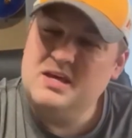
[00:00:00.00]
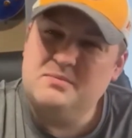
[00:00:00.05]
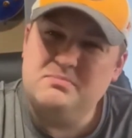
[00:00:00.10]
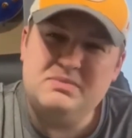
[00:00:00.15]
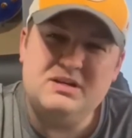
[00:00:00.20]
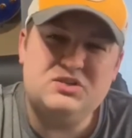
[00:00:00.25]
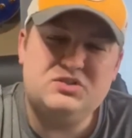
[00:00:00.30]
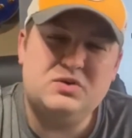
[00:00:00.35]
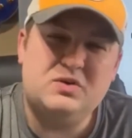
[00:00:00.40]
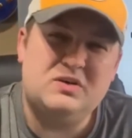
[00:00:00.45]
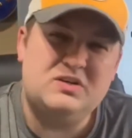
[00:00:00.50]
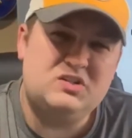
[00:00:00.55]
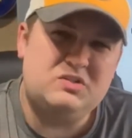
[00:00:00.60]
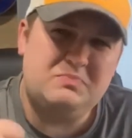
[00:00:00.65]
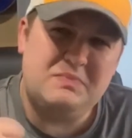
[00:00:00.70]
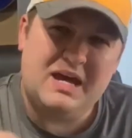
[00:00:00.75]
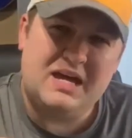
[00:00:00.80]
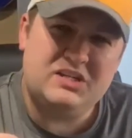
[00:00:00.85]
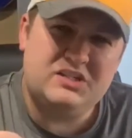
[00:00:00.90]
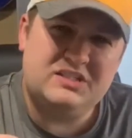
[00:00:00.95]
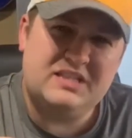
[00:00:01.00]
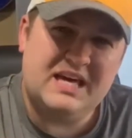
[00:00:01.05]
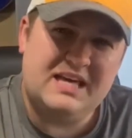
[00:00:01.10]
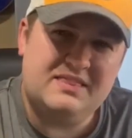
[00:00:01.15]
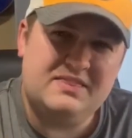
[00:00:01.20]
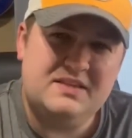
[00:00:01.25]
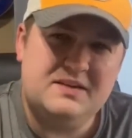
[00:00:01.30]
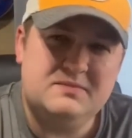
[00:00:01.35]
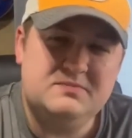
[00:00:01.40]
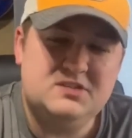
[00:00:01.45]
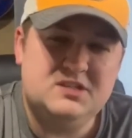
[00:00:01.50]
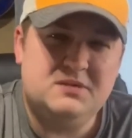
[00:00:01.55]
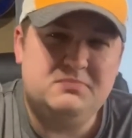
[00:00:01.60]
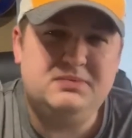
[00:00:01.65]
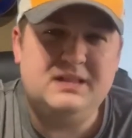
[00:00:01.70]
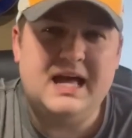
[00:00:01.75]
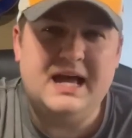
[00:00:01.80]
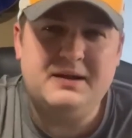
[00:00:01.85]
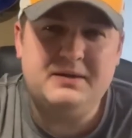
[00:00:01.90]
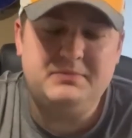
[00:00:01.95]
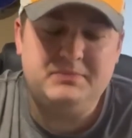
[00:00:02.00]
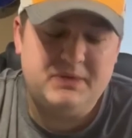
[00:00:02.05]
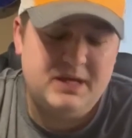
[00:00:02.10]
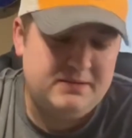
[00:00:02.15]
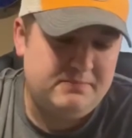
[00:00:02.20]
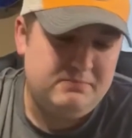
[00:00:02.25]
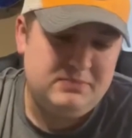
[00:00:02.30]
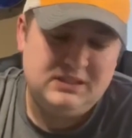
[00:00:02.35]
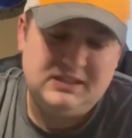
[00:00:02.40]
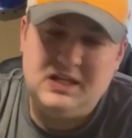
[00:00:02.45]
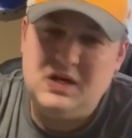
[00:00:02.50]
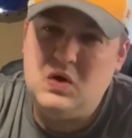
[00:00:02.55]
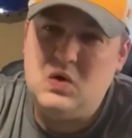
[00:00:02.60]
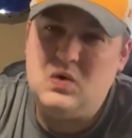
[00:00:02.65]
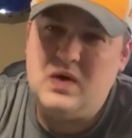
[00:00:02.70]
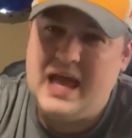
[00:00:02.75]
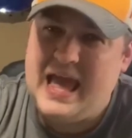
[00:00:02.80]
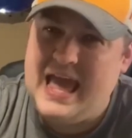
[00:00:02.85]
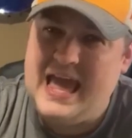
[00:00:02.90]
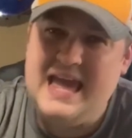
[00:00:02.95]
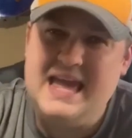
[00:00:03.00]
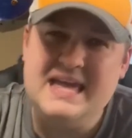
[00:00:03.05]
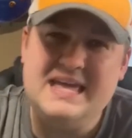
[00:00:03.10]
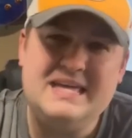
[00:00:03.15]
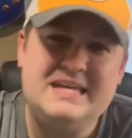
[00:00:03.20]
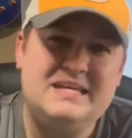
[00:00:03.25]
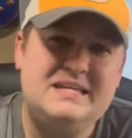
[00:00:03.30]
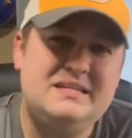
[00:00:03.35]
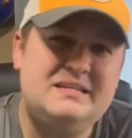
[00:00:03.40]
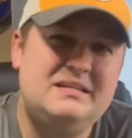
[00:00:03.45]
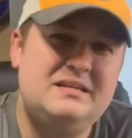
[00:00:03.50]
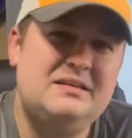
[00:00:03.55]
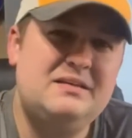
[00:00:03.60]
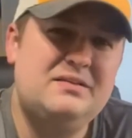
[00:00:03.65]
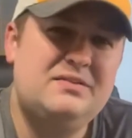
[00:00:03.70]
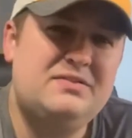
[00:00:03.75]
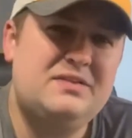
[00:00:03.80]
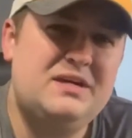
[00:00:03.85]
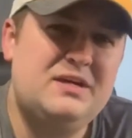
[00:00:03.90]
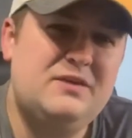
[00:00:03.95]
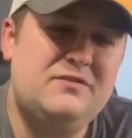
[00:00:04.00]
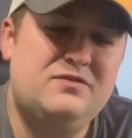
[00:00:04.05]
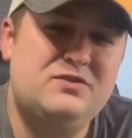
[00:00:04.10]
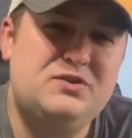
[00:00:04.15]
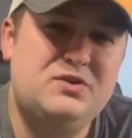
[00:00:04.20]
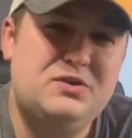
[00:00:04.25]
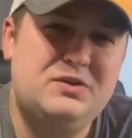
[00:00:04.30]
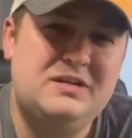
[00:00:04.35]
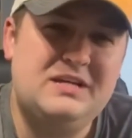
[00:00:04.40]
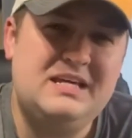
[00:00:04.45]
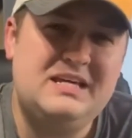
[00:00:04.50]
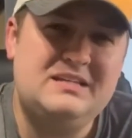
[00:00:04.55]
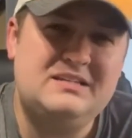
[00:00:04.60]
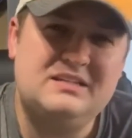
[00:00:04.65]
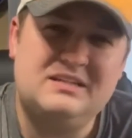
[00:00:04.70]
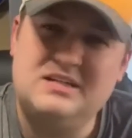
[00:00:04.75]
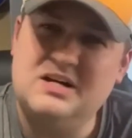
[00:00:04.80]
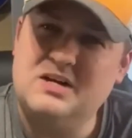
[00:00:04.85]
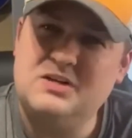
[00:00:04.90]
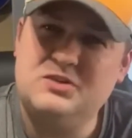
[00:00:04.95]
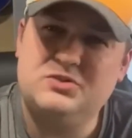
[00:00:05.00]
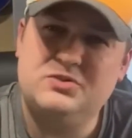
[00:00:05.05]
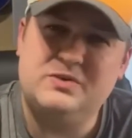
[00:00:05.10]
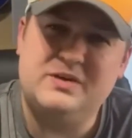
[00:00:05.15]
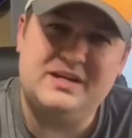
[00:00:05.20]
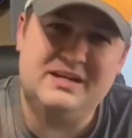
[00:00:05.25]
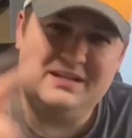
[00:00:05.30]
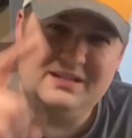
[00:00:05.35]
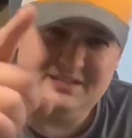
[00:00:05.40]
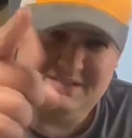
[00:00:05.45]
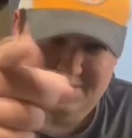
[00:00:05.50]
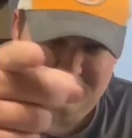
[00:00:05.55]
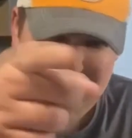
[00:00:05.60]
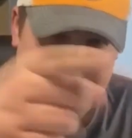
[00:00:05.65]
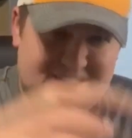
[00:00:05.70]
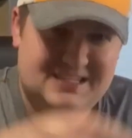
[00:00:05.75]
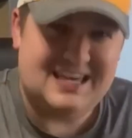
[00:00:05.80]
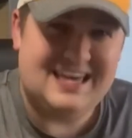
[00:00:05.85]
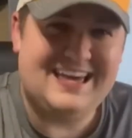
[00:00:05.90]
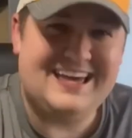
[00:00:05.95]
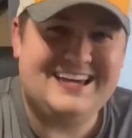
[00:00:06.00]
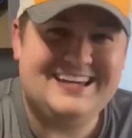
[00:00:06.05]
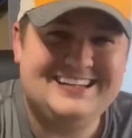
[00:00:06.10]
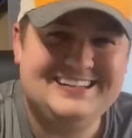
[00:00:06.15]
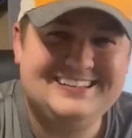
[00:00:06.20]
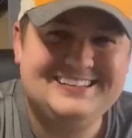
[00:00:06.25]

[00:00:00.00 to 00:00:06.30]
be sure to smash that thumbs up like button below, and thank you for tuning in to Country Today.